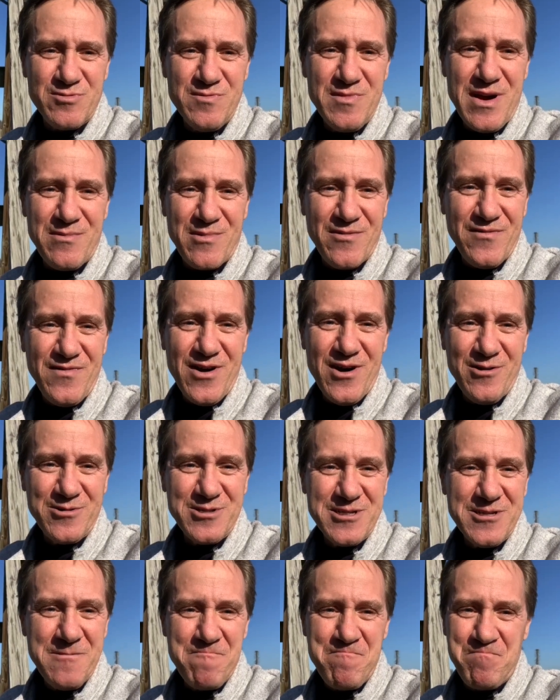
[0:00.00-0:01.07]
Remember, folks,
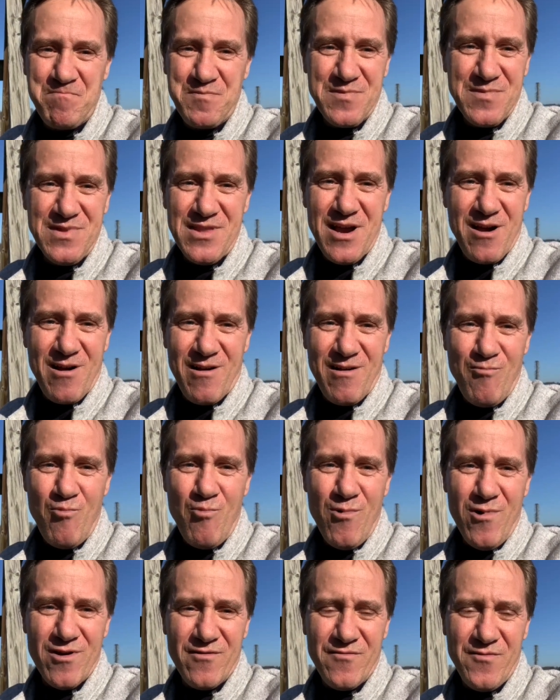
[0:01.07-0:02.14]
there are
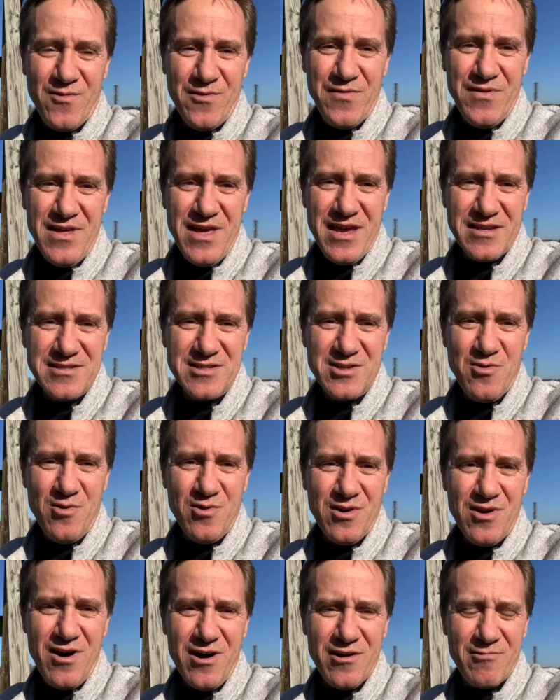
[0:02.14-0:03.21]
wonderful things
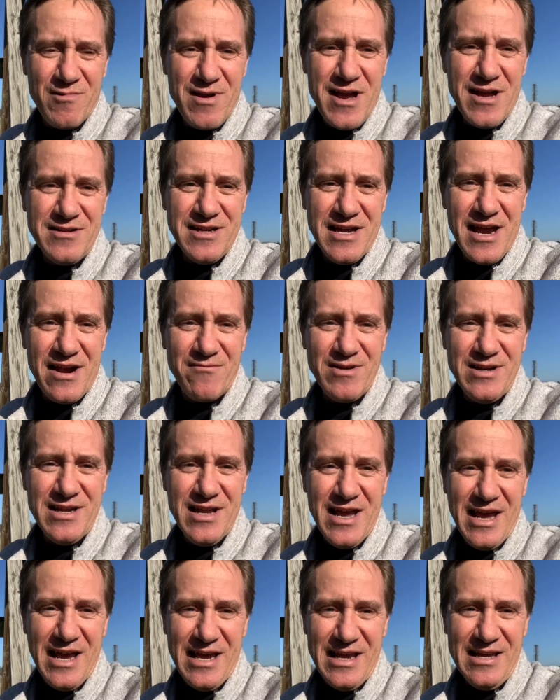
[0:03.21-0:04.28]
going on around you every
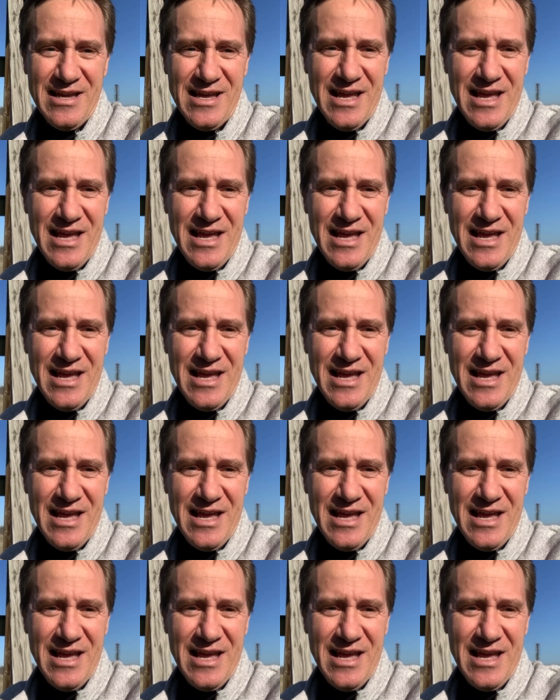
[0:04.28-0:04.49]
day,